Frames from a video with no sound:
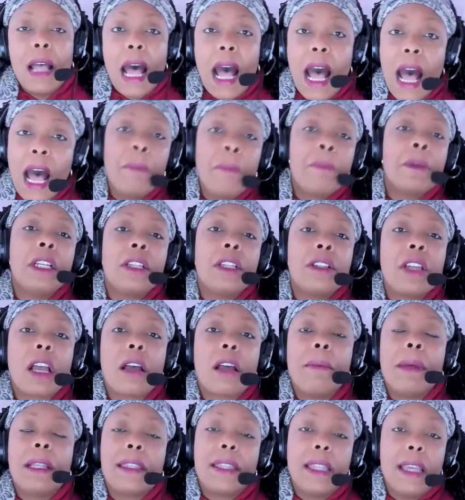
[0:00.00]
I'm going to talk
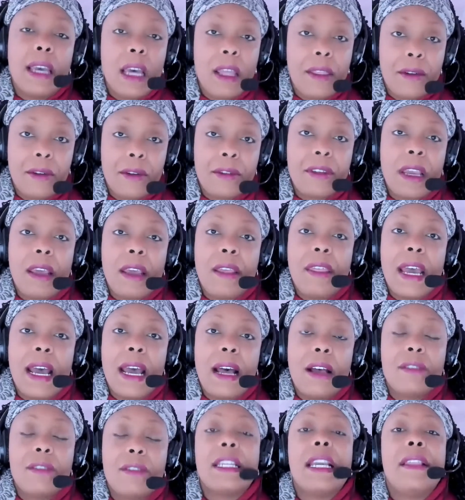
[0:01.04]
about the other side of the
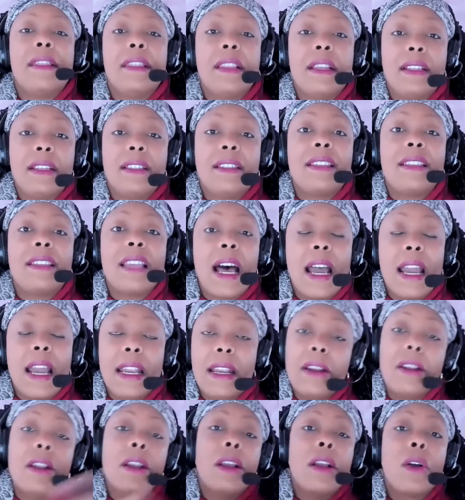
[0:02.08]
house and the side,
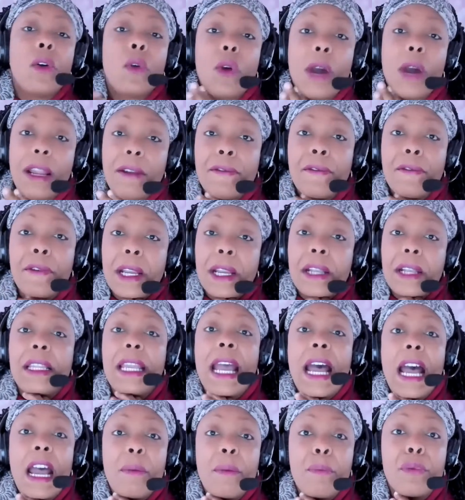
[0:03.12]
quite frankly,
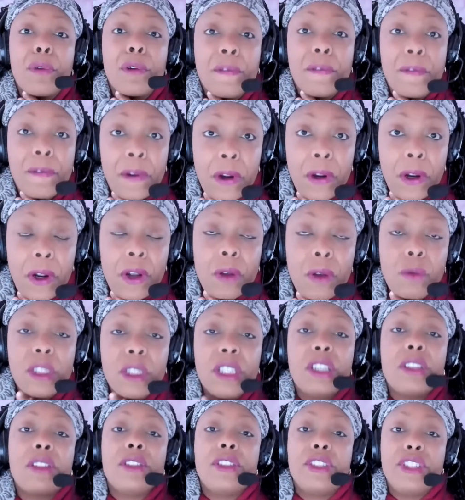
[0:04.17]
I prefer, which
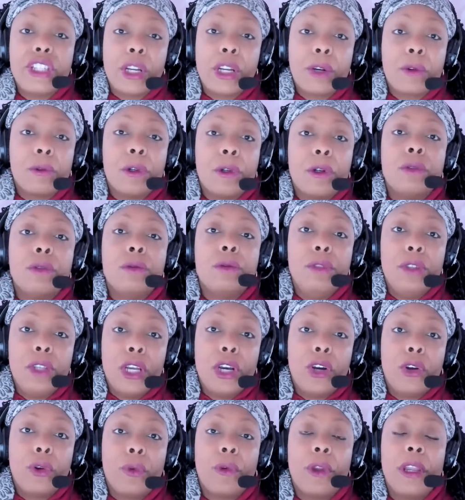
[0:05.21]
is general
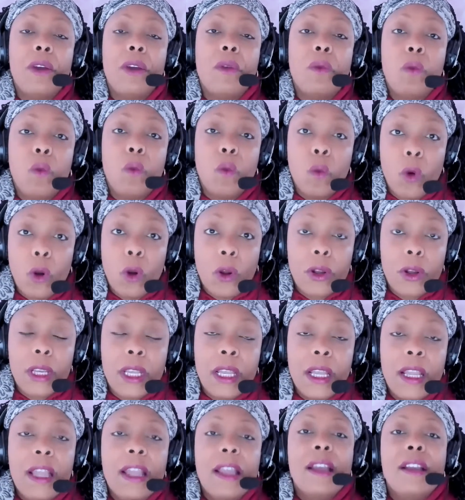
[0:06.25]
notary work.
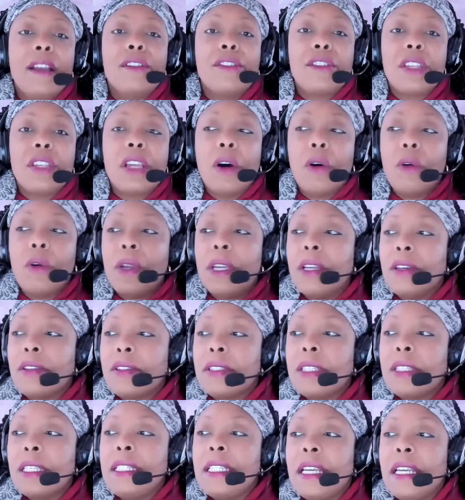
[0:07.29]
So here's
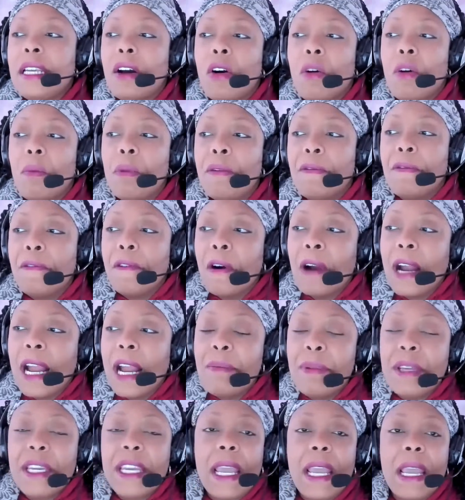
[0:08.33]
the deal. Before I
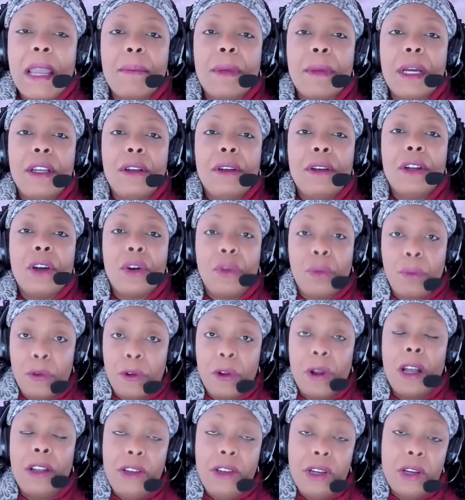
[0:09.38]
became
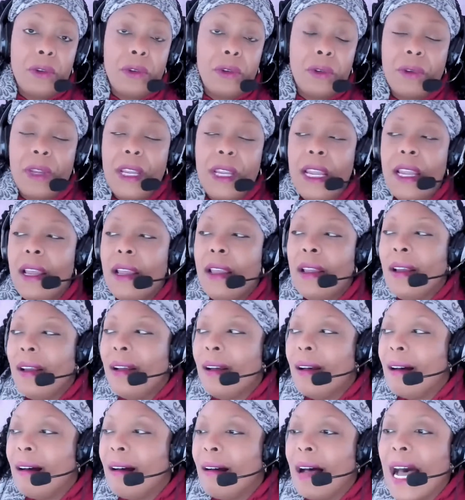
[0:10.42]
a notary,
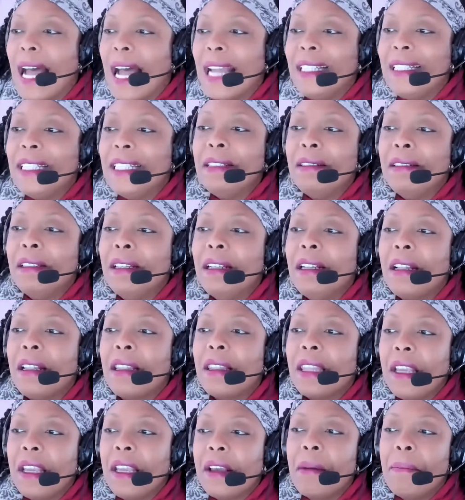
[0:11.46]
I didn't
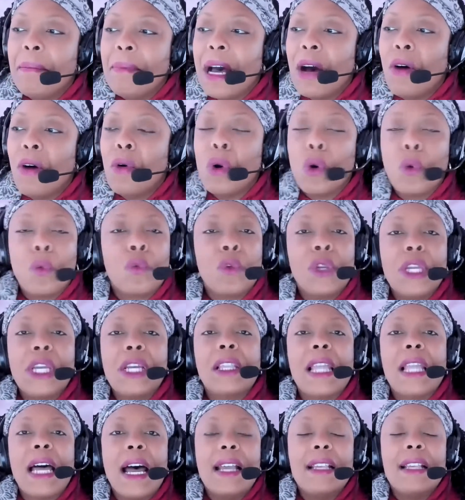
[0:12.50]
think about or
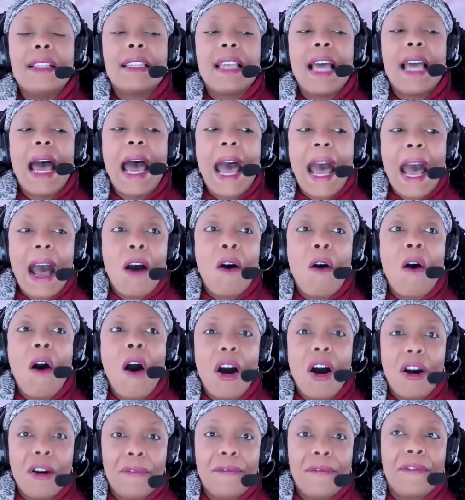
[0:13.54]
realize how
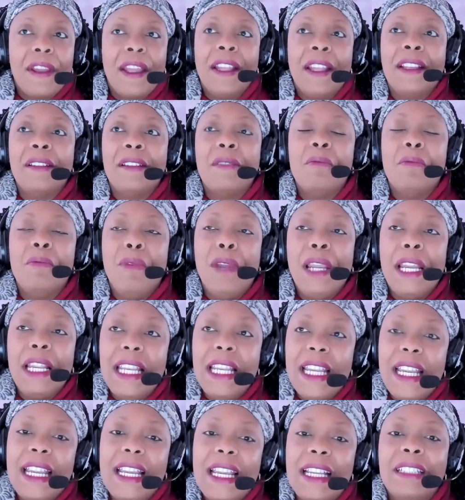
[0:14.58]
often we
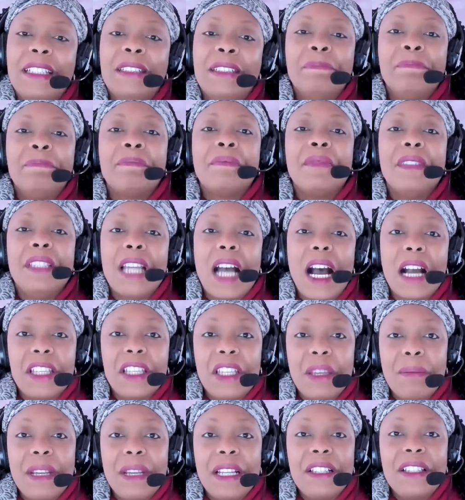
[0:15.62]
need
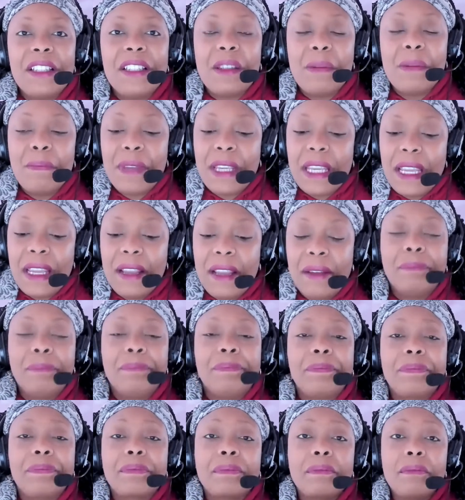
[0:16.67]
documents to be
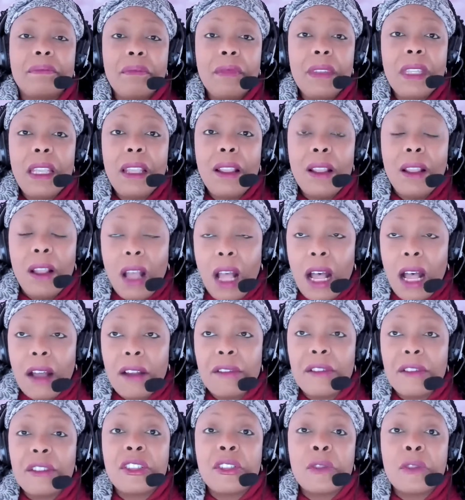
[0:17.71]

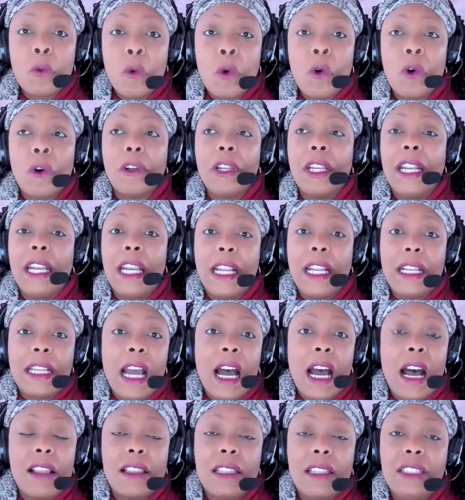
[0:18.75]
sworn and
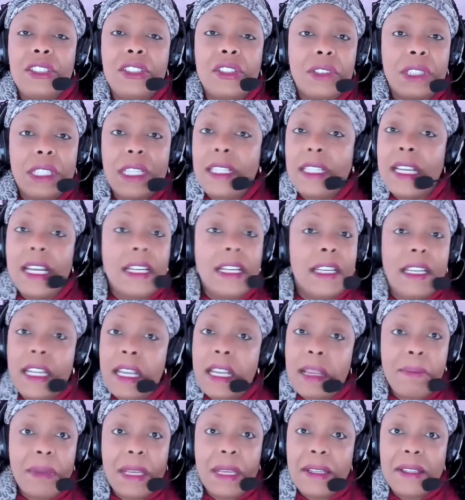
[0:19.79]
acknowledged on a day-to-day
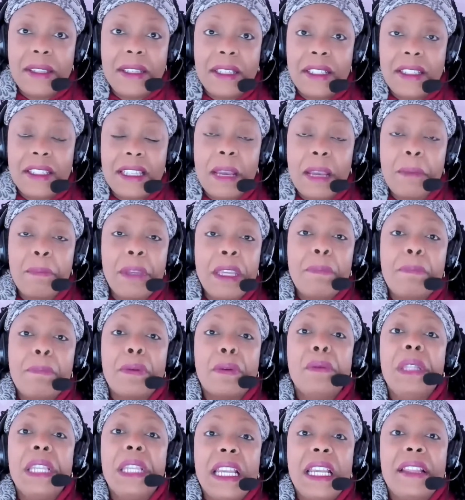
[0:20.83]
basis, that people
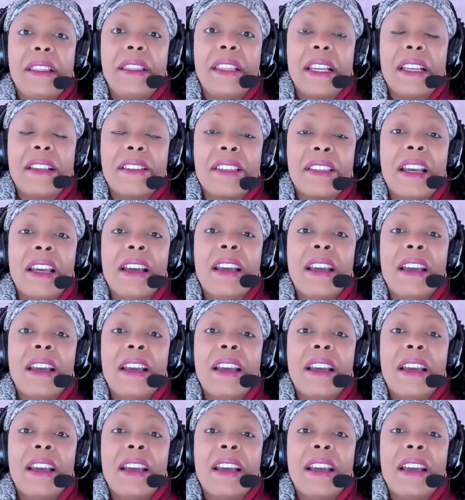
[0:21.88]
need this